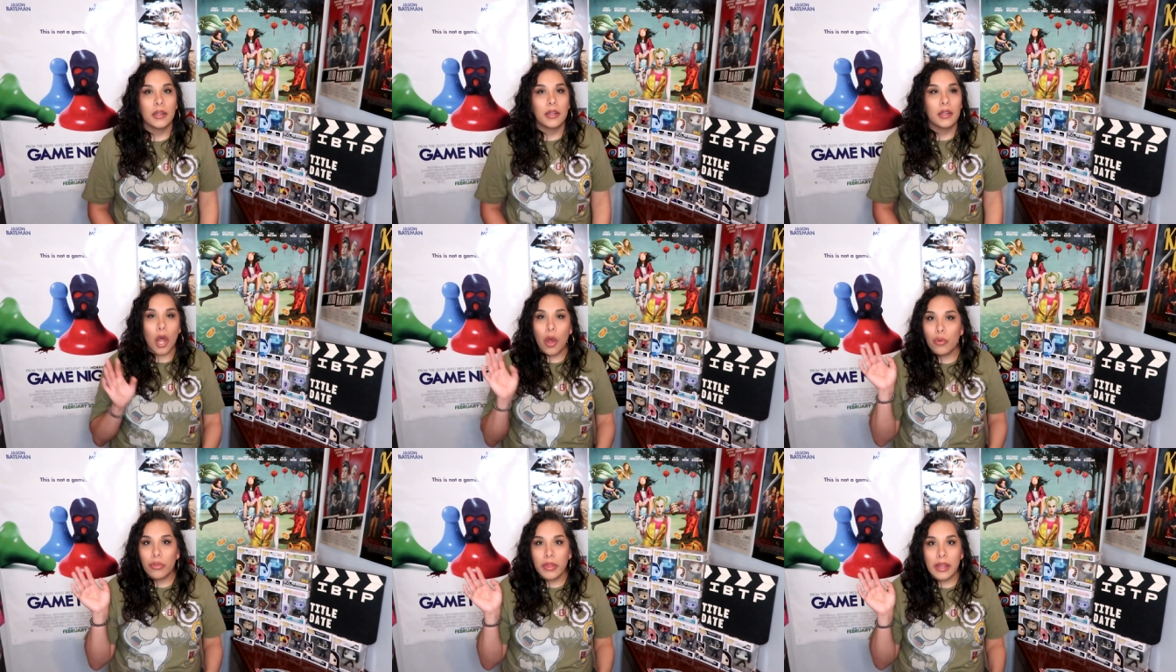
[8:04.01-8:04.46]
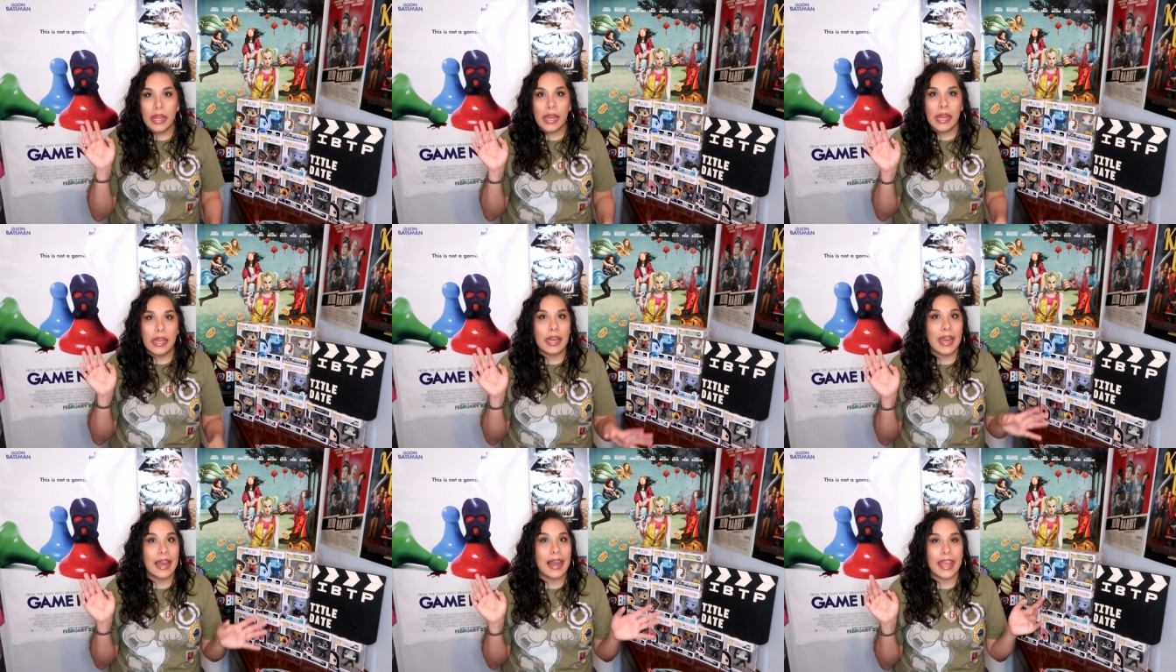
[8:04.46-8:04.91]

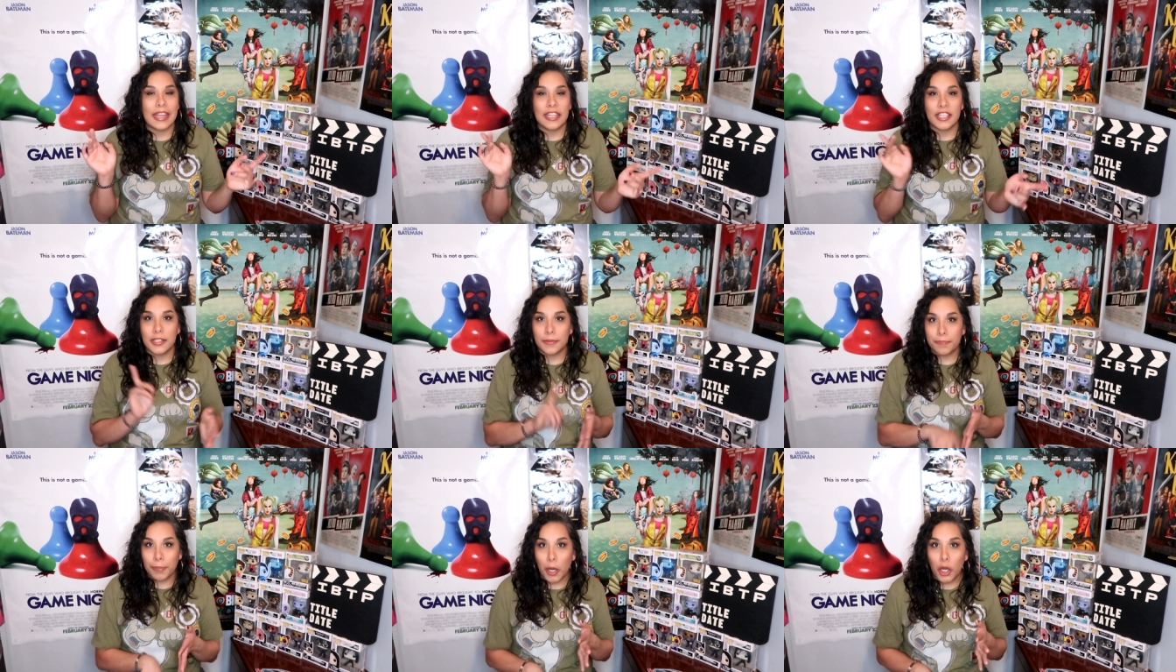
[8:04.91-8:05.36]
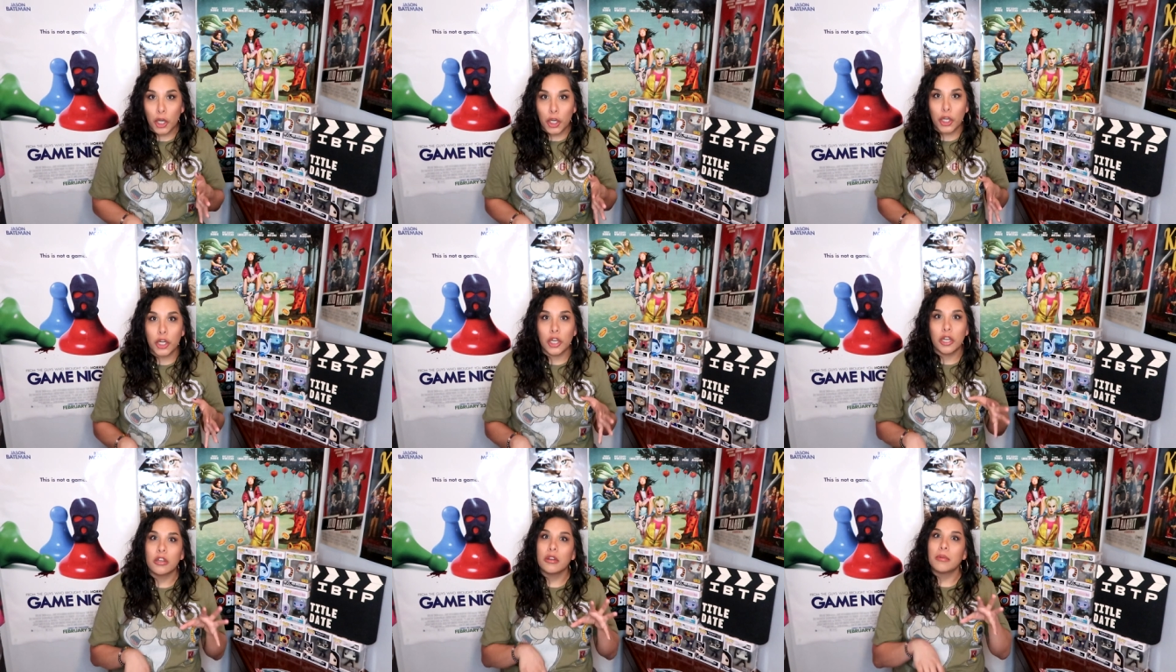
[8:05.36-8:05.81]
clothing and like
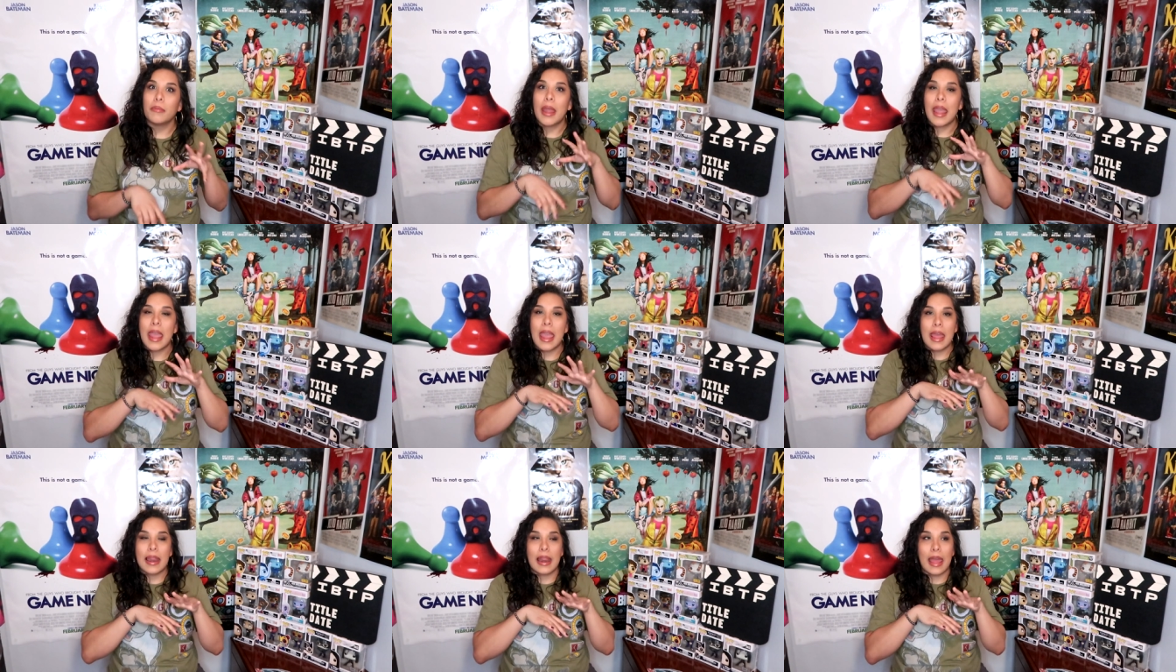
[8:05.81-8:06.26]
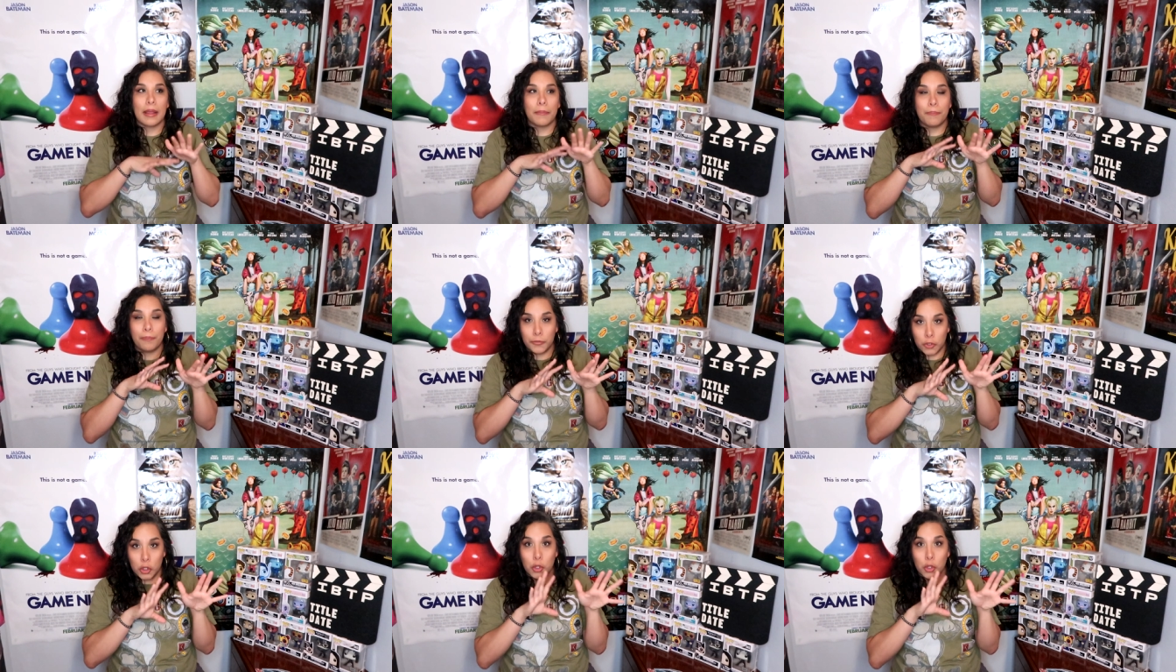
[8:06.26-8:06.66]
sperm and like